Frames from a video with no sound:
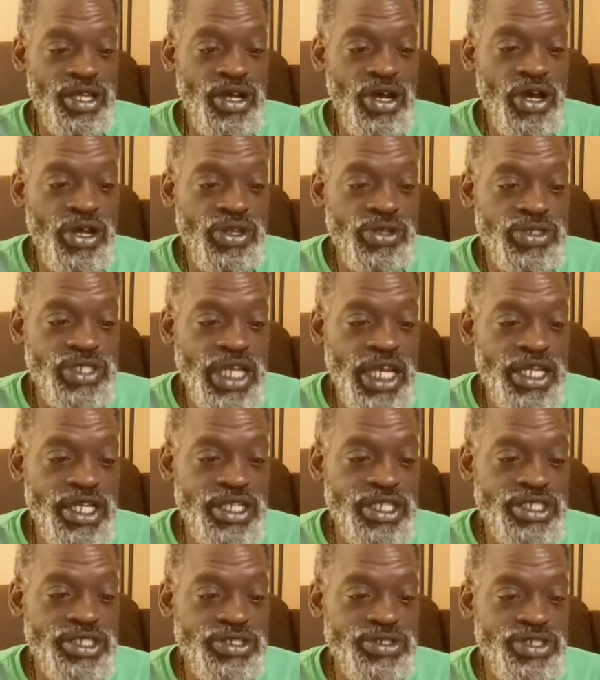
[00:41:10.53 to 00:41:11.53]
all those
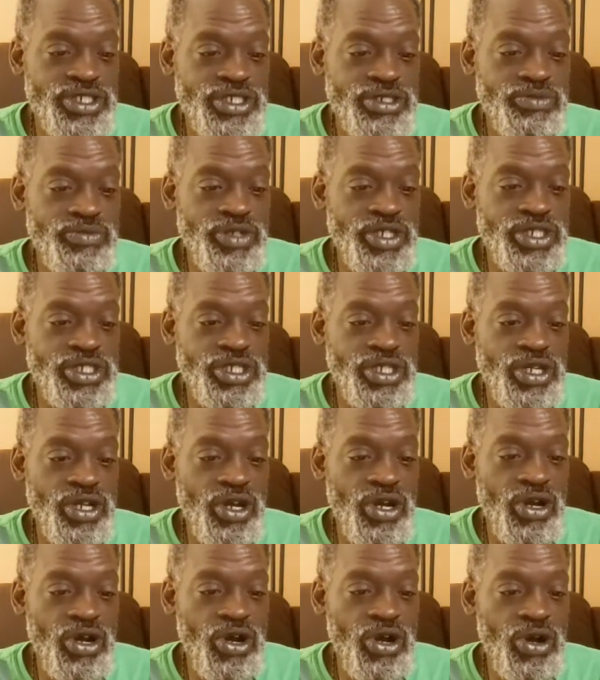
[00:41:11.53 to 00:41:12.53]
ideas you just mentioned
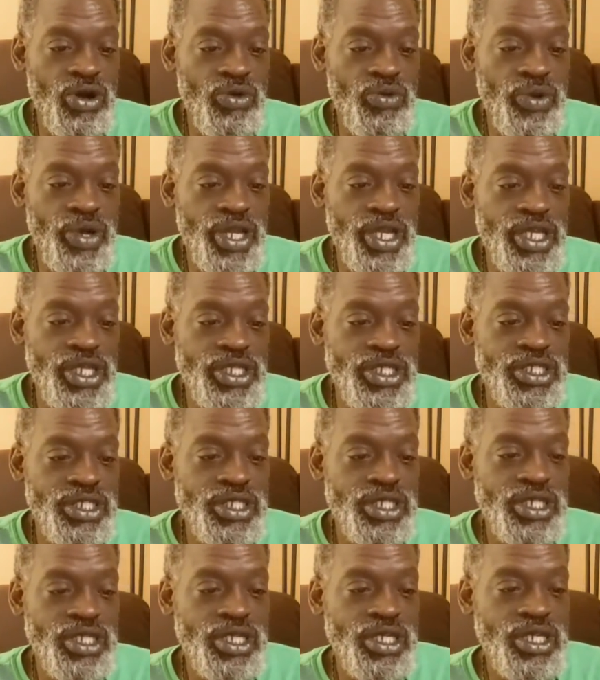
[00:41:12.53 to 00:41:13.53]
are always...
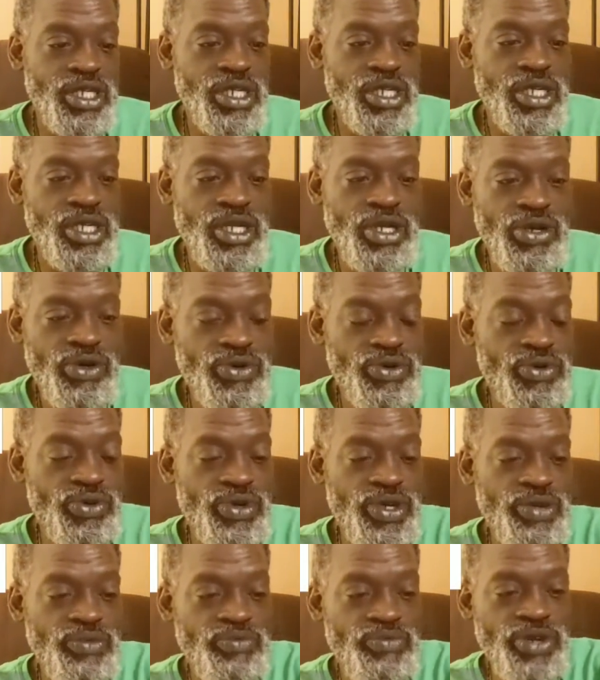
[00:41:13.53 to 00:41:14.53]
Hold
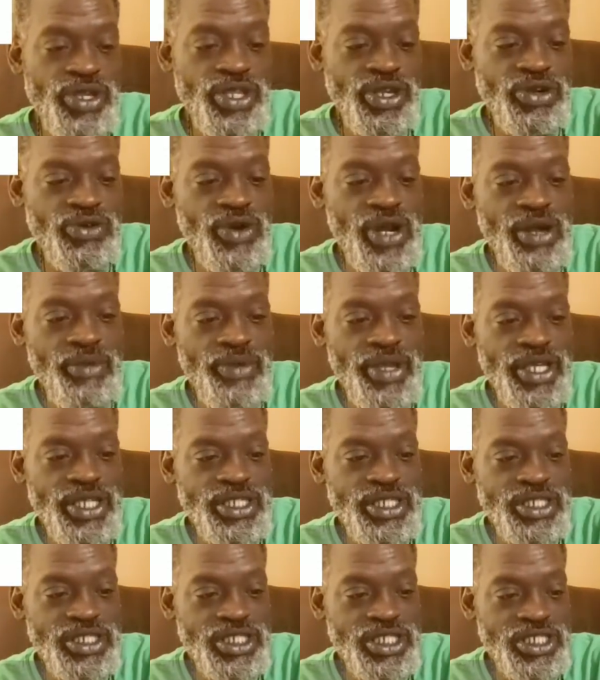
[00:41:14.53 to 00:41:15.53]
on. Brother Kwame
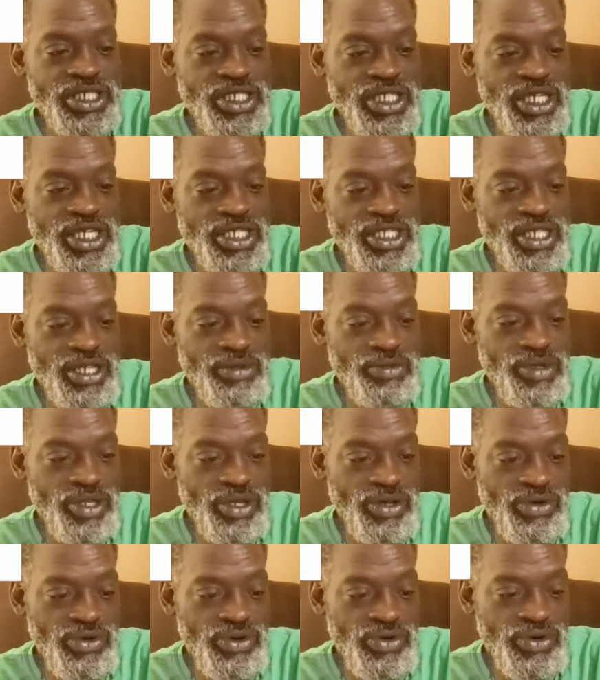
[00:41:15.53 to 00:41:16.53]
just said
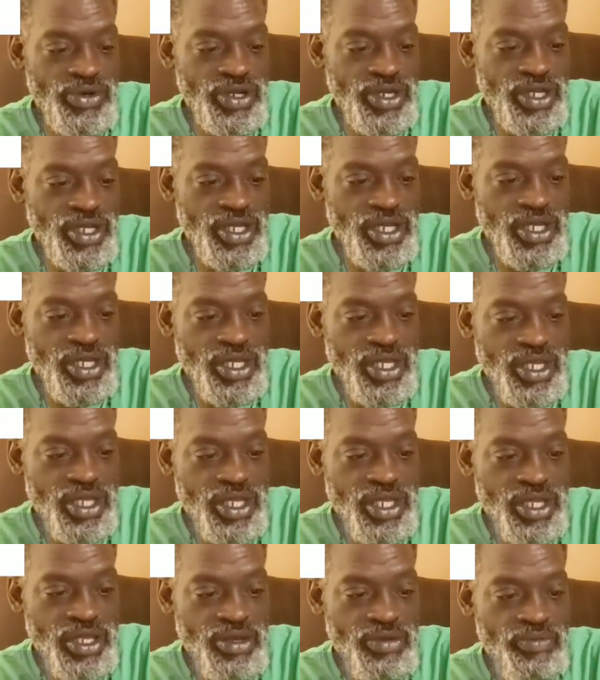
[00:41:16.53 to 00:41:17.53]
something. Hold on.
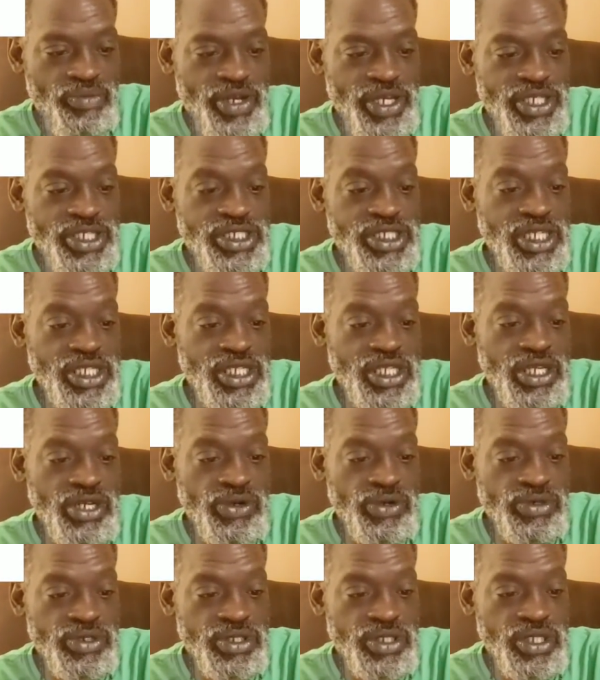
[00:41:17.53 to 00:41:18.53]
But he sent it
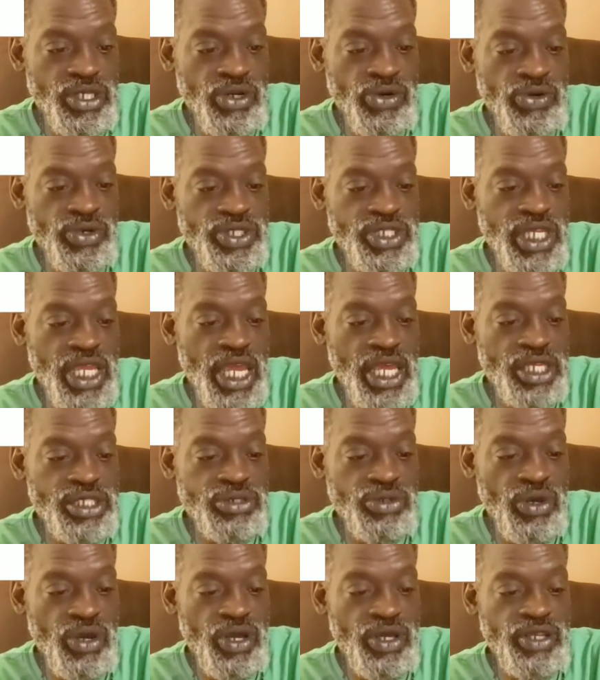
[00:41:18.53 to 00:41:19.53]
on
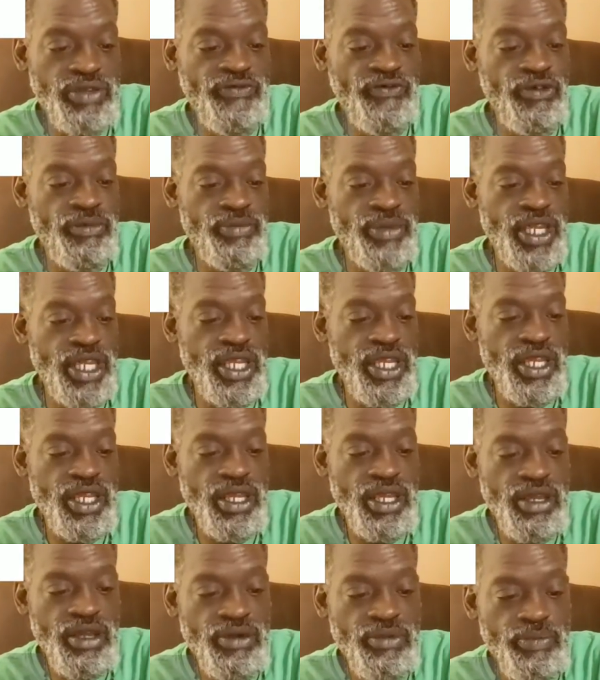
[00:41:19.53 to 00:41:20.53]
text, so it's for me,
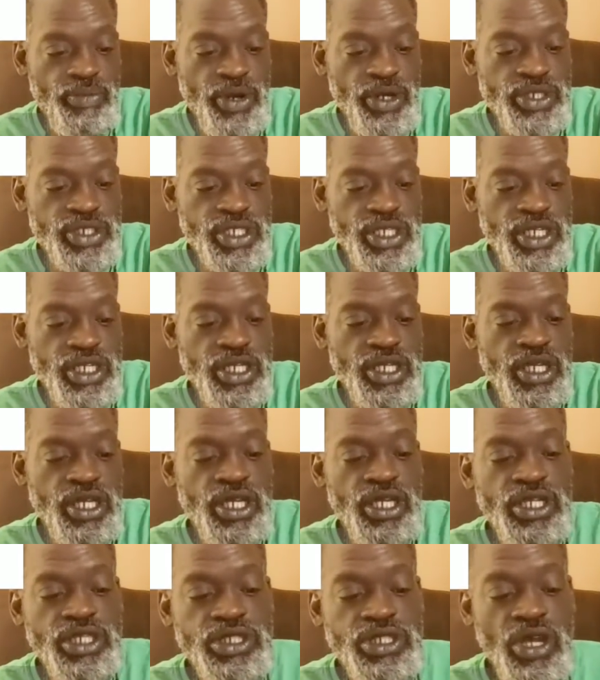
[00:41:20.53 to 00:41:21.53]
personally.
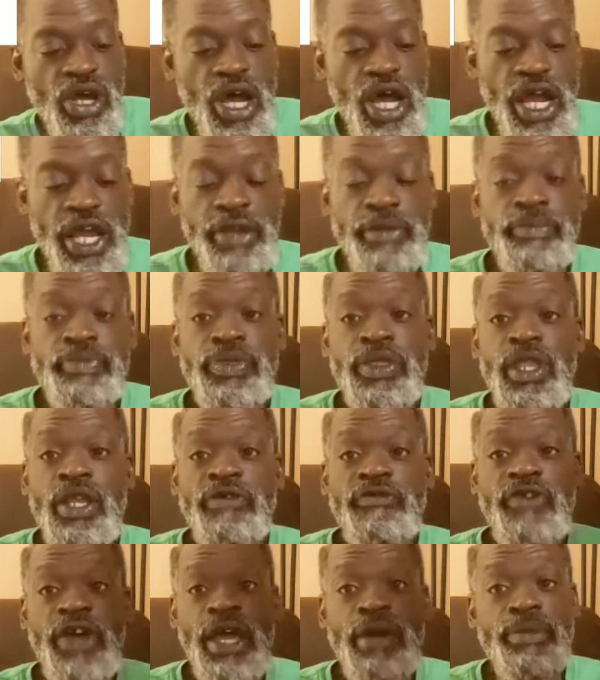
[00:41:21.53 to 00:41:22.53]
So, all right,
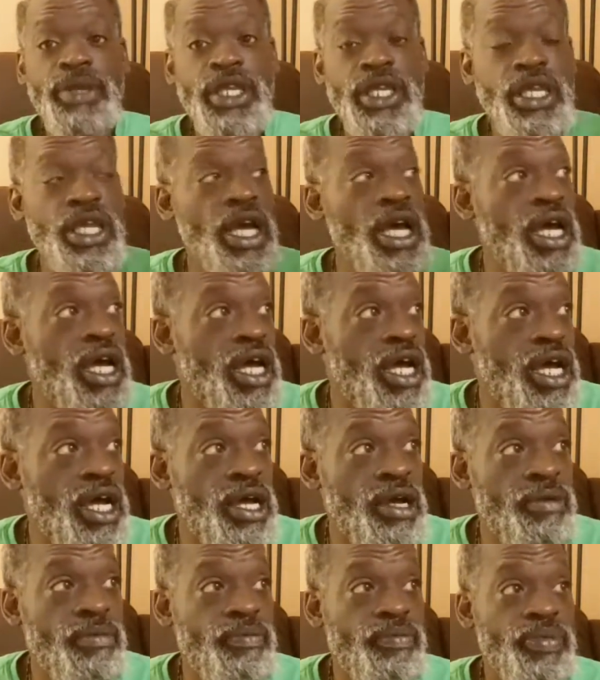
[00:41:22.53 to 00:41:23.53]
family,
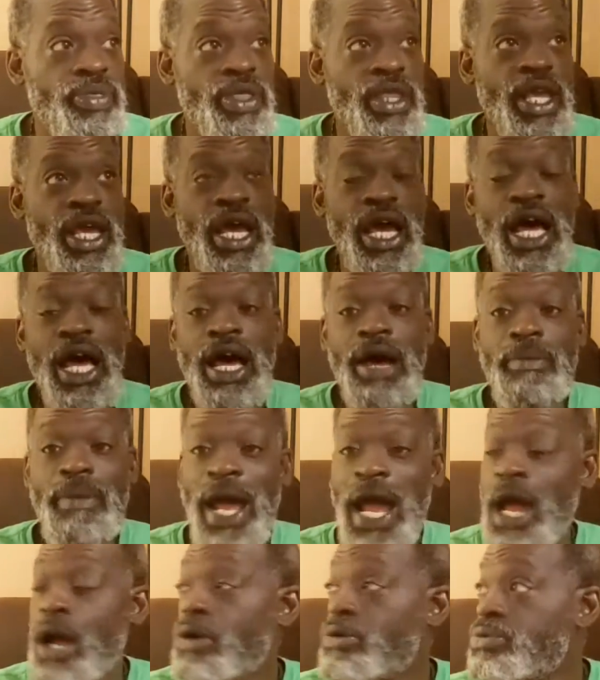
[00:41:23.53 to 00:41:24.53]
I'm
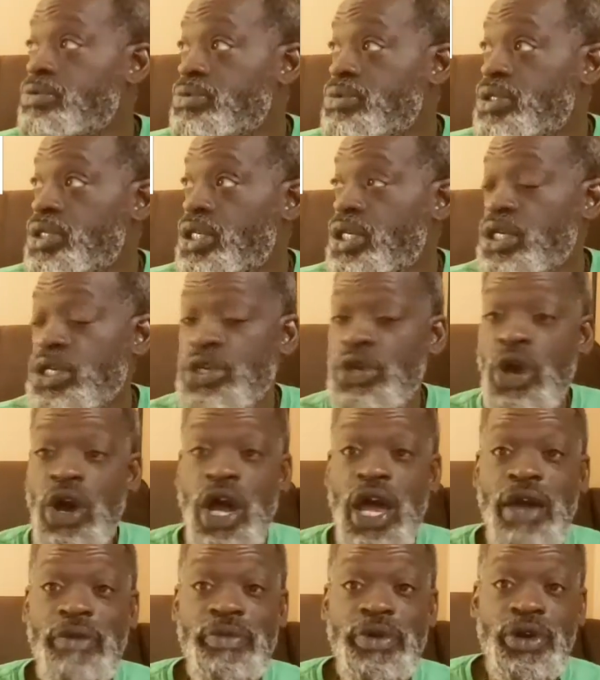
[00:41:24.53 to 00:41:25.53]
out. Y'all
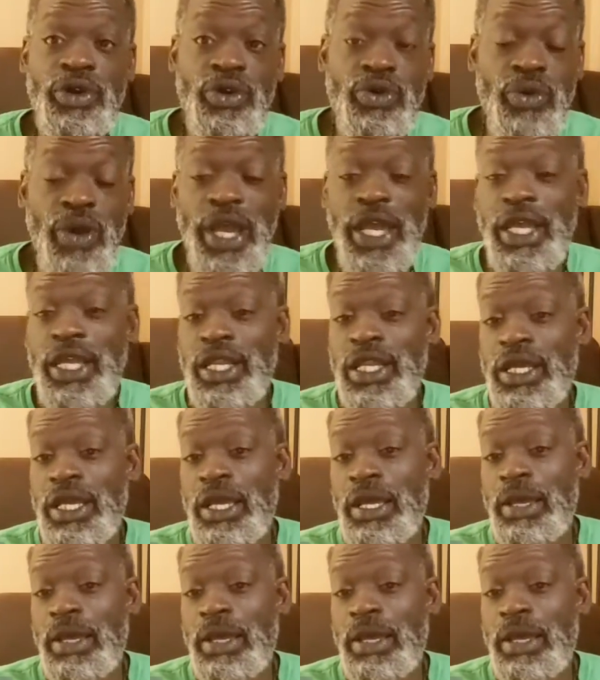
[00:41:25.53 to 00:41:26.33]
have a great